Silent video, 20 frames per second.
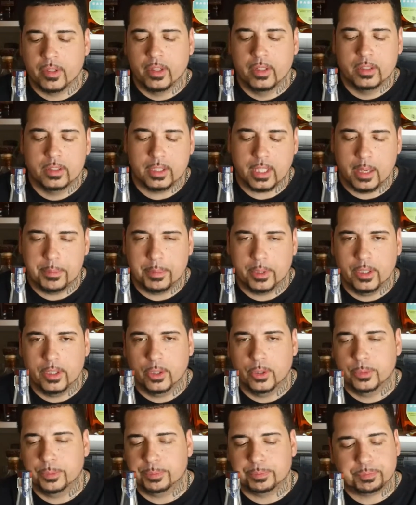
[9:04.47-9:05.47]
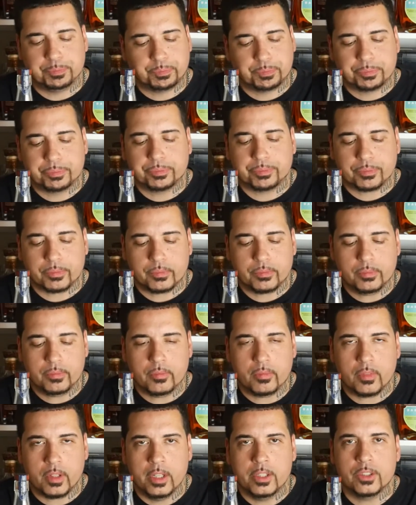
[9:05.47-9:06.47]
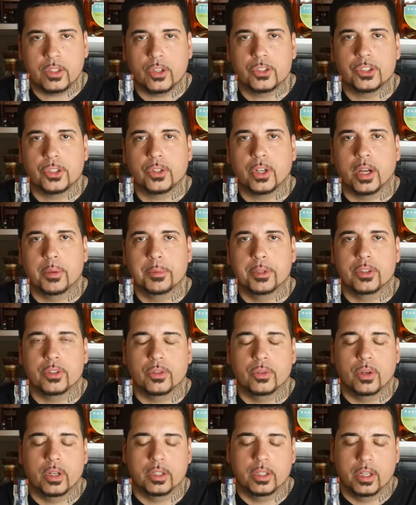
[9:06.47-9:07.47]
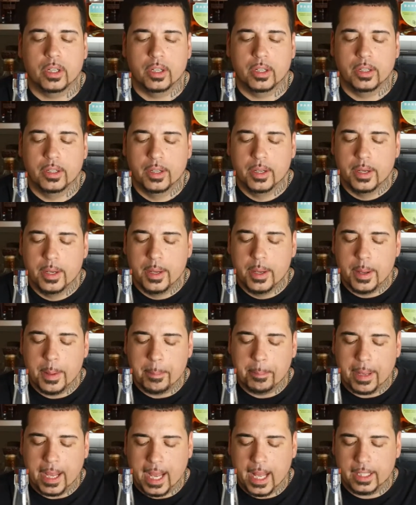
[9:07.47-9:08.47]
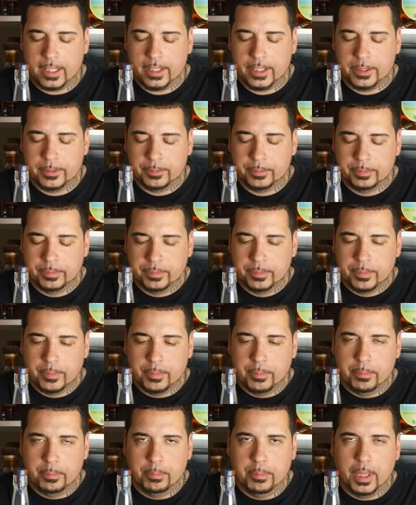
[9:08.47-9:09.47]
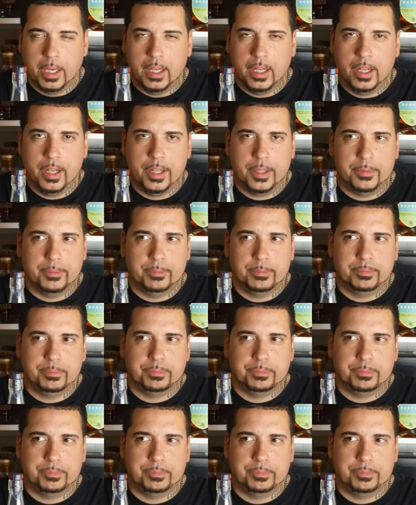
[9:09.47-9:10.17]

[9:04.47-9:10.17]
type of note, is also coming through on the palate, but